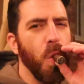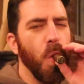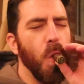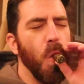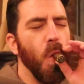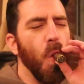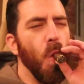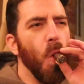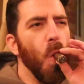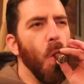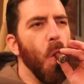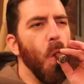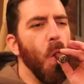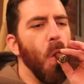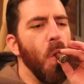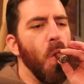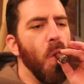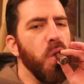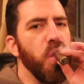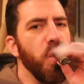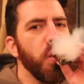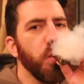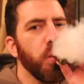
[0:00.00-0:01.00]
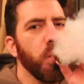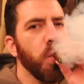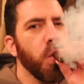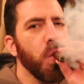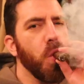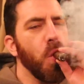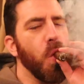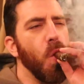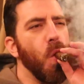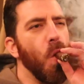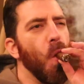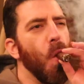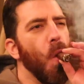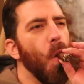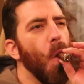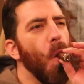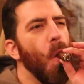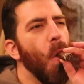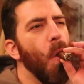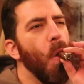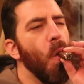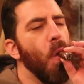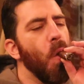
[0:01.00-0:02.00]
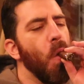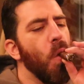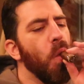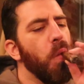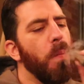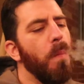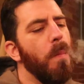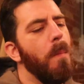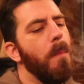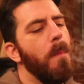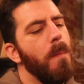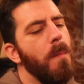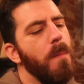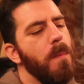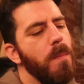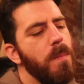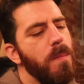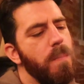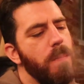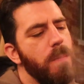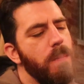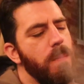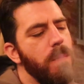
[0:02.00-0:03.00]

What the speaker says: (no one is talking)